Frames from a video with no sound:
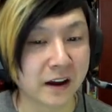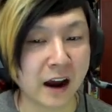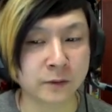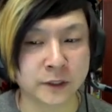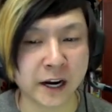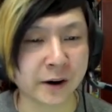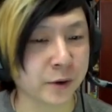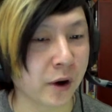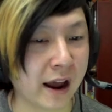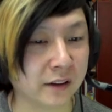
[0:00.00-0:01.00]
How dare
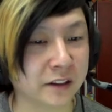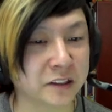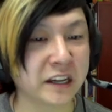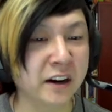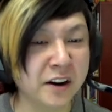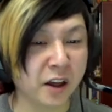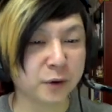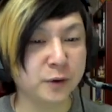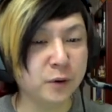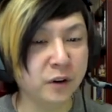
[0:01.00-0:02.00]
you, Alex? In another
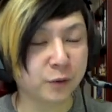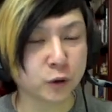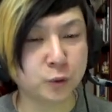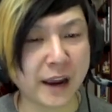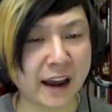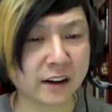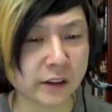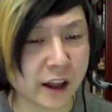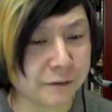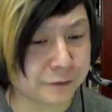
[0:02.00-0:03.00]
universe, we had a
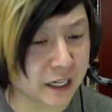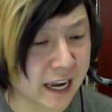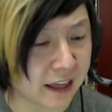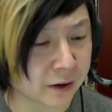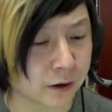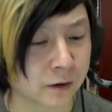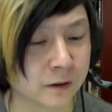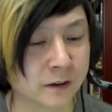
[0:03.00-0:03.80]
life together.